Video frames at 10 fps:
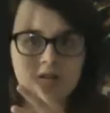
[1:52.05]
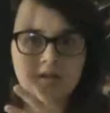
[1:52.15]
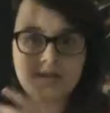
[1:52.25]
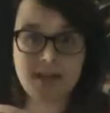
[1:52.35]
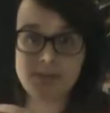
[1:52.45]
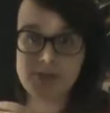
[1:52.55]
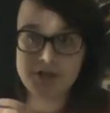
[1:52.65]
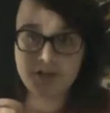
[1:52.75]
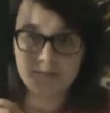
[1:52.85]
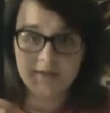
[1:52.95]
The second
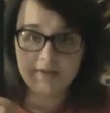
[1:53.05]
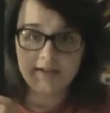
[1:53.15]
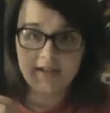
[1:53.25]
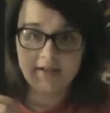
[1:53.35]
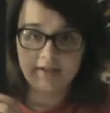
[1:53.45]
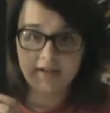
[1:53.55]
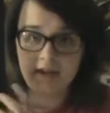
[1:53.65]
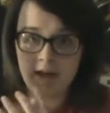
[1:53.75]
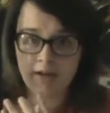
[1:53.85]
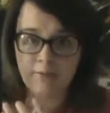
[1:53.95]
project was using the
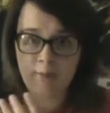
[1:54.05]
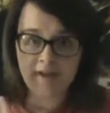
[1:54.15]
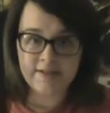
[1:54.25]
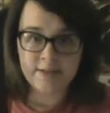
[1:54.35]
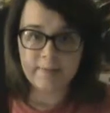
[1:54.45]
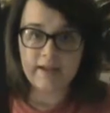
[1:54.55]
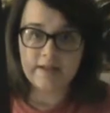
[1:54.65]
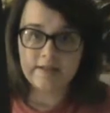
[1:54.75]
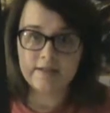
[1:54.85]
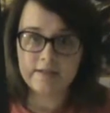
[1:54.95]
negative white
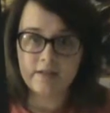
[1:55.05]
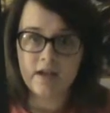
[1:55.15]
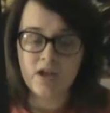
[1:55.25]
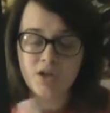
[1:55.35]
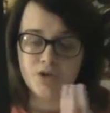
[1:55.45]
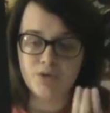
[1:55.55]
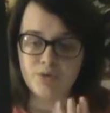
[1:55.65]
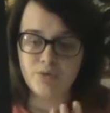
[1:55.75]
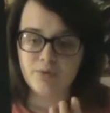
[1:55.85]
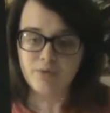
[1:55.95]
space
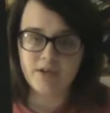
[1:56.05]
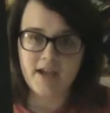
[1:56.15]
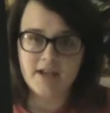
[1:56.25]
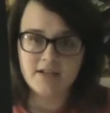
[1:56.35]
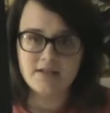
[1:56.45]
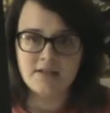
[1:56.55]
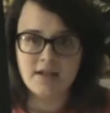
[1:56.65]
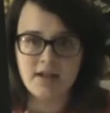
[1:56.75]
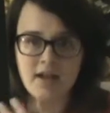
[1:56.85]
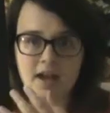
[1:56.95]
to create
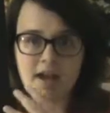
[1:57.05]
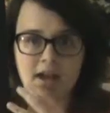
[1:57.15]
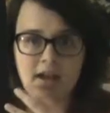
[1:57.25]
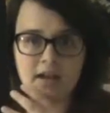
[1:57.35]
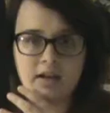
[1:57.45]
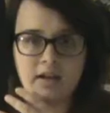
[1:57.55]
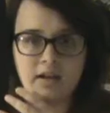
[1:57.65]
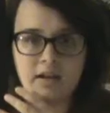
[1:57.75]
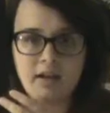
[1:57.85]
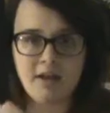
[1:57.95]

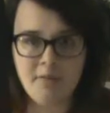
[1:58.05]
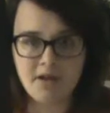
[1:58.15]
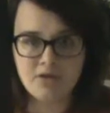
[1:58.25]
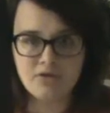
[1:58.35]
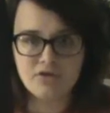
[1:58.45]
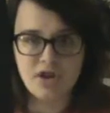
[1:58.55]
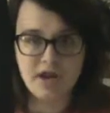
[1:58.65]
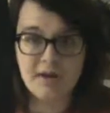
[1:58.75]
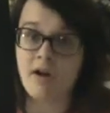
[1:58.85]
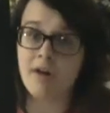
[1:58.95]
an image
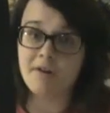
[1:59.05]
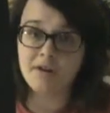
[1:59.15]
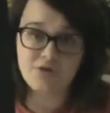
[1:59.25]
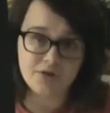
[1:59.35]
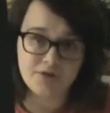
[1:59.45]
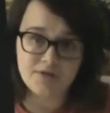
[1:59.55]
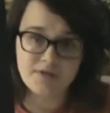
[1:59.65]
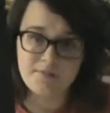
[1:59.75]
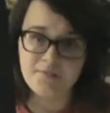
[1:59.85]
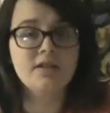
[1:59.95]
in our
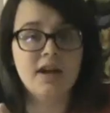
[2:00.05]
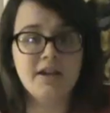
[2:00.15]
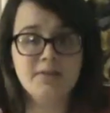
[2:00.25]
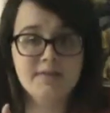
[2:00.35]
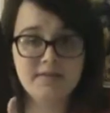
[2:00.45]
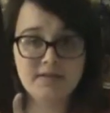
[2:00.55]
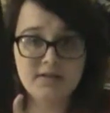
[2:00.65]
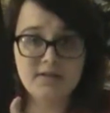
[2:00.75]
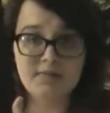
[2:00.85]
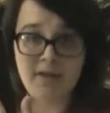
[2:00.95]
initials. I
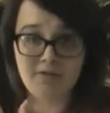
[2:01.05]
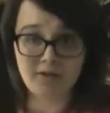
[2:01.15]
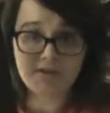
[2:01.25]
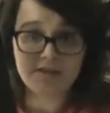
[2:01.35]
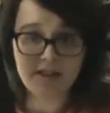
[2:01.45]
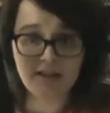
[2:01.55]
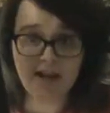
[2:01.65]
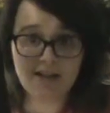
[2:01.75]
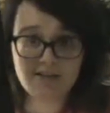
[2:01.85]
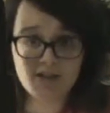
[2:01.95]
used my first and
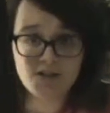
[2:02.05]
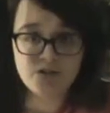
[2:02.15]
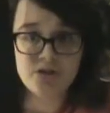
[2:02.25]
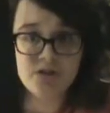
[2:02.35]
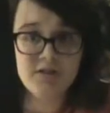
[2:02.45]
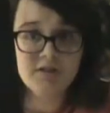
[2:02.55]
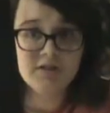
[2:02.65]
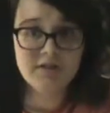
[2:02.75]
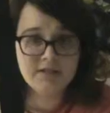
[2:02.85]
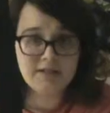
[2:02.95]
last initial,
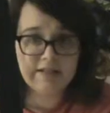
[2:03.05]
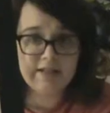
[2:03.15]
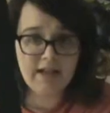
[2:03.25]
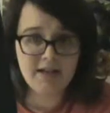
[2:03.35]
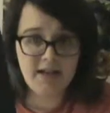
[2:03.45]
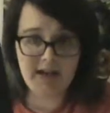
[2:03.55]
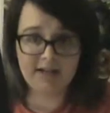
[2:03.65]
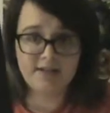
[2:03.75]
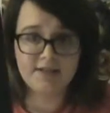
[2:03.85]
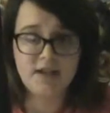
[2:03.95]
D and
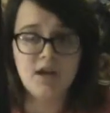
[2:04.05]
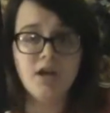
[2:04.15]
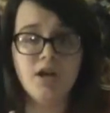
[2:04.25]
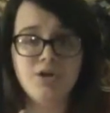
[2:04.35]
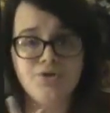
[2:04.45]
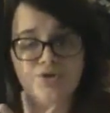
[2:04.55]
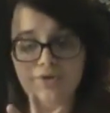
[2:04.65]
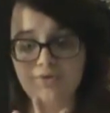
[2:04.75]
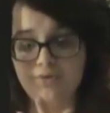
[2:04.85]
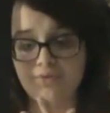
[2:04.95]
S,
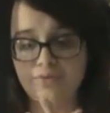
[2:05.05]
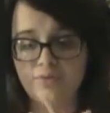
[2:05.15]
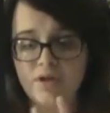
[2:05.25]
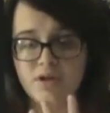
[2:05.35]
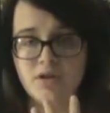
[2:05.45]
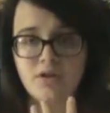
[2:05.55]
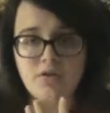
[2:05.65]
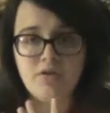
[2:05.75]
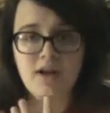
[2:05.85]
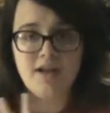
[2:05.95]
to
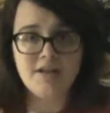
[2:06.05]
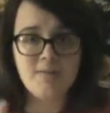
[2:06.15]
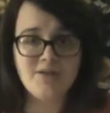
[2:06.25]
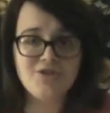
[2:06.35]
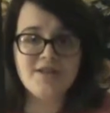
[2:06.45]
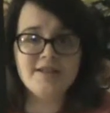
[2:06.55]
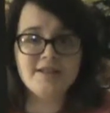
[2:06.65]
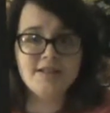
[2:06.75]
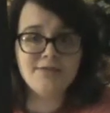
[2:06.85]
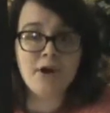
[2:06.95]
create
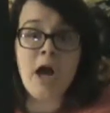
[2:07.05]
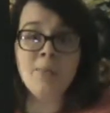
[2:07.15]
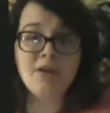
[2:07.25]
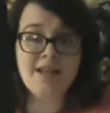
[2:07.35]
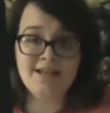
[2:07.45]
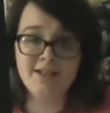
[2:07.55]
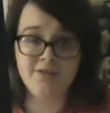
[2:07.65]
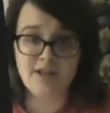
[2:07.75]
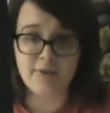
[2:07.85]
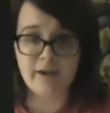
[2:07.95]
images from classic
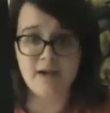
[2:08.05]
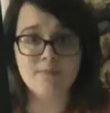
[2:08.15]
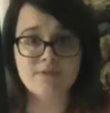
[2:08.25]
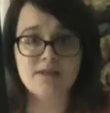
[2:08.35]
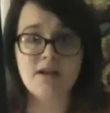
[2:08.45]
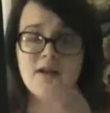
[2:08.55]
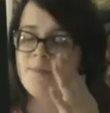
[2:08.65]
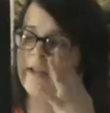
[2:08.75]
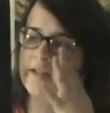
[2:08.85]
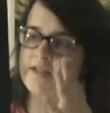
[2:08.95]
video games,
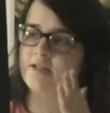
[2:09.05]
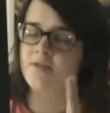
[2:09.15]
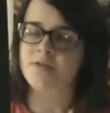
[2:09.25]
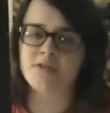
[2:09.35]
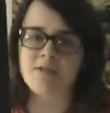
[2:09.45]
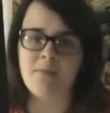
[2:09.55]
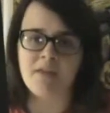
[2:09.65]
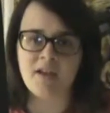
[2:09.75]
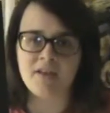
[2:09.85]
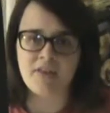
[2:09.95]
because those are
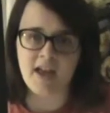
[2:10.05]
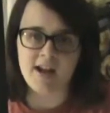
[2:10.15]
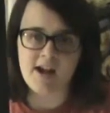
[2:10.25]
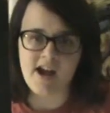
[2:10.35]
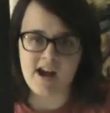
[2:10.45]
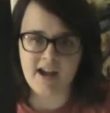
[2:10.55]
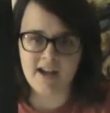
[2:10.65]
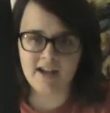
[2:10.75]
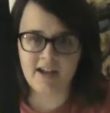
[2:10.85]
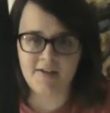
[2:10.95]
something that
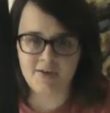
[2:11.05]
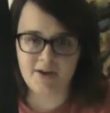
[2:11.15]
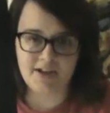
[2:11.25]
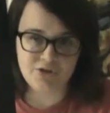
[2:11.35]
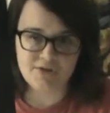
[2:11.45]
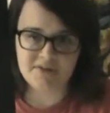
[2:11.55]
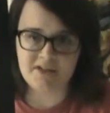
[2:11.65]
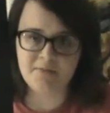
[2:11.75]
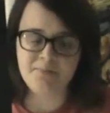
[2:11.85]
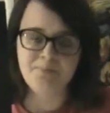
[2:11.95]
I have a great interest
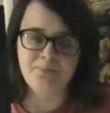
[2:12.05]
in.